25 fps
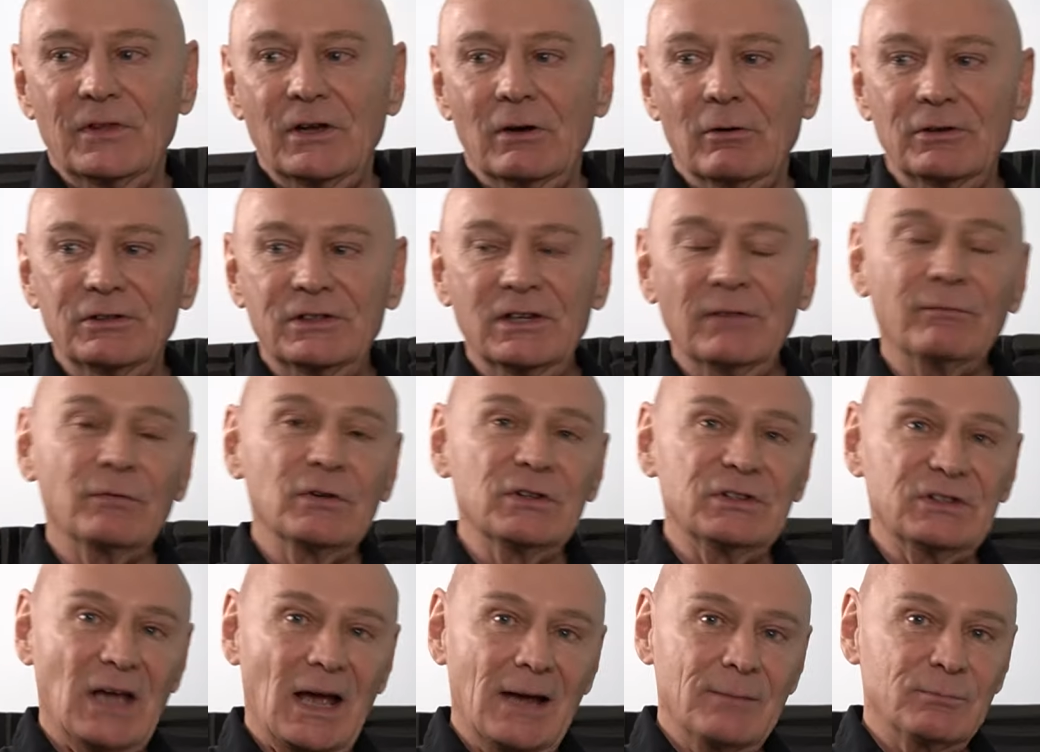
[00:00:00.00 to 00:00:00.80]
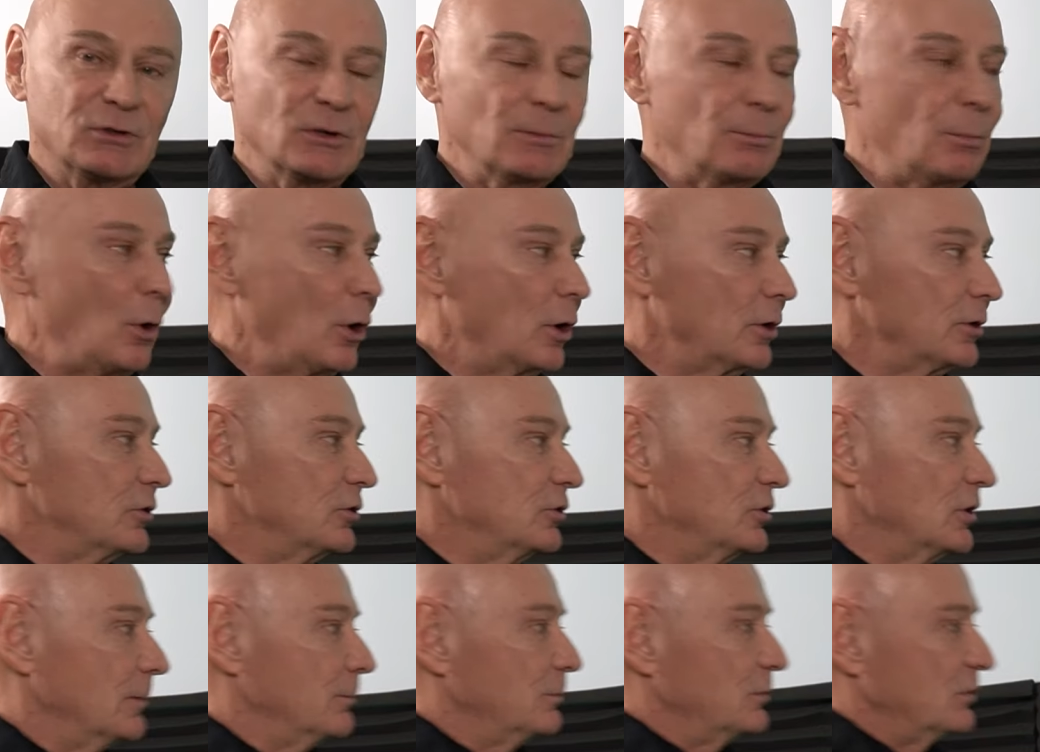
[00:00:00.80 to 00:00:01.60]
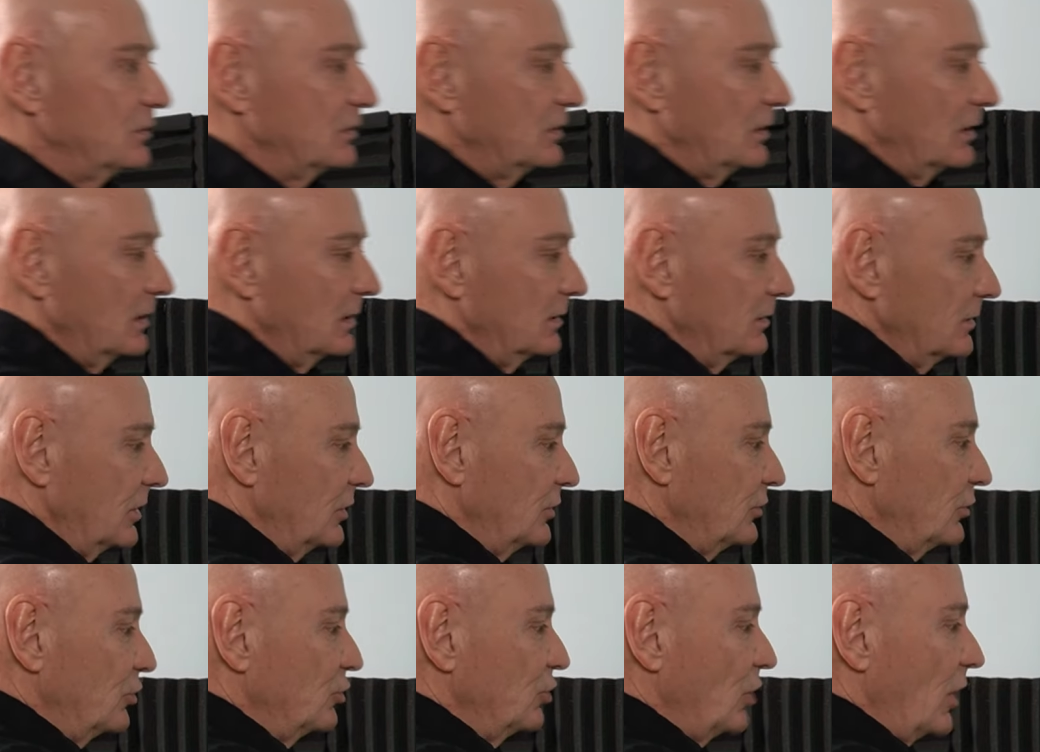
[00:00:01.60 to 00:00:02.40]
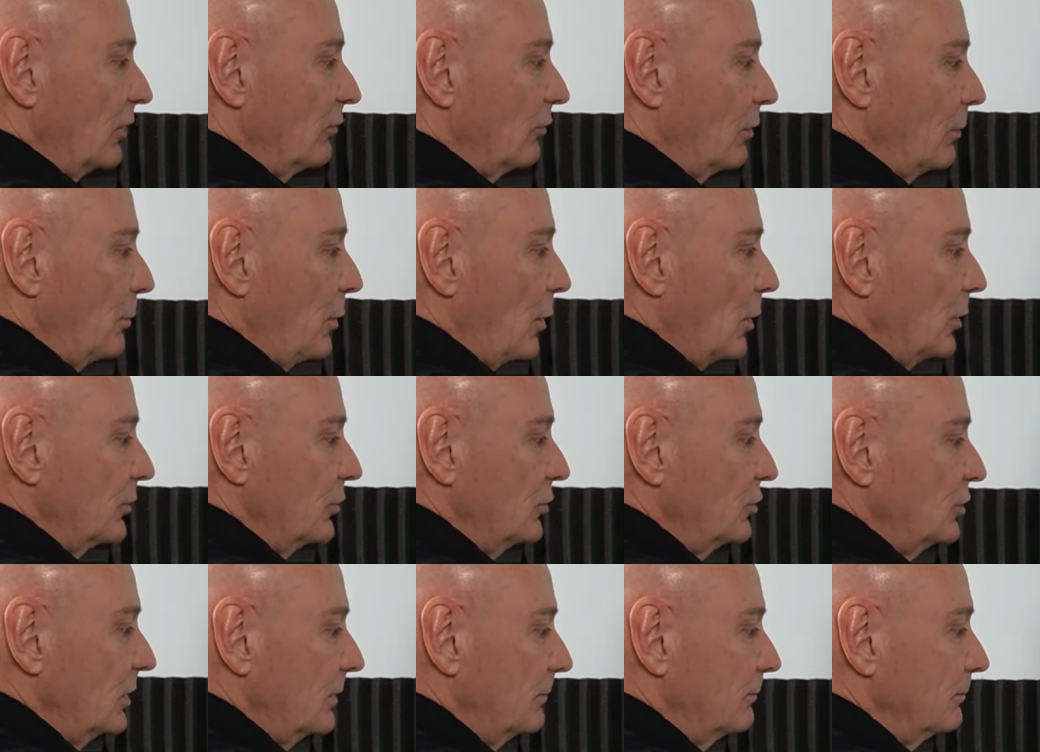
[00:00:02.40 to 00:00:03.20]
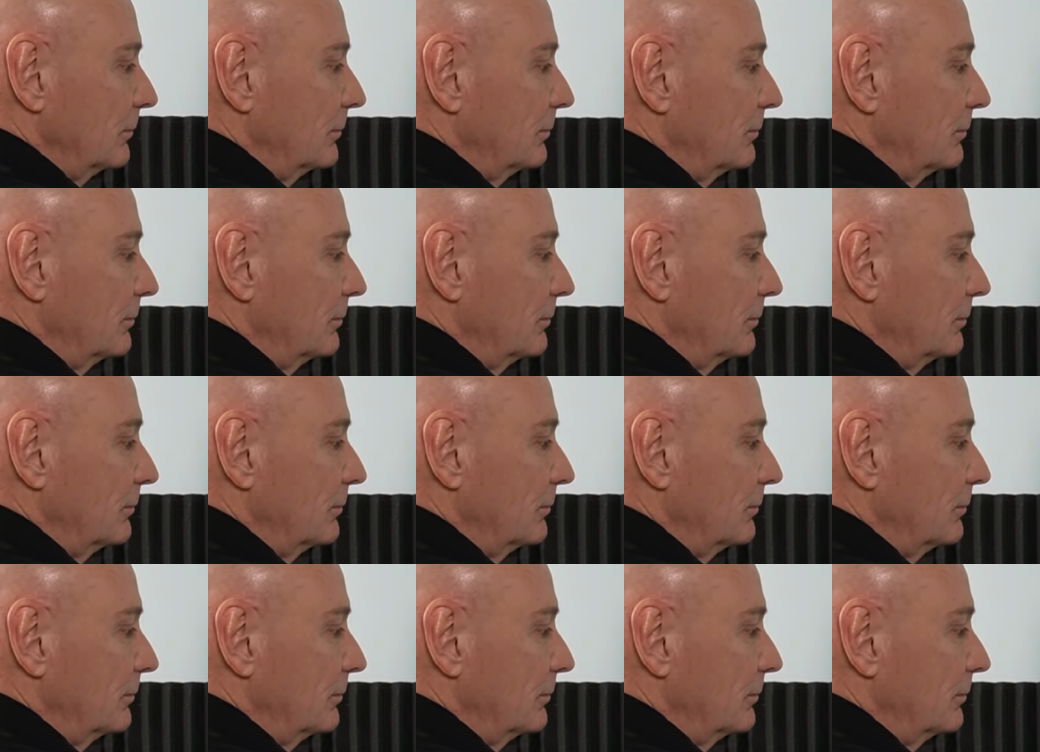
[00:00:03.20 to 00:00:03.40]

There are different types of partnerships. There's a general partnership.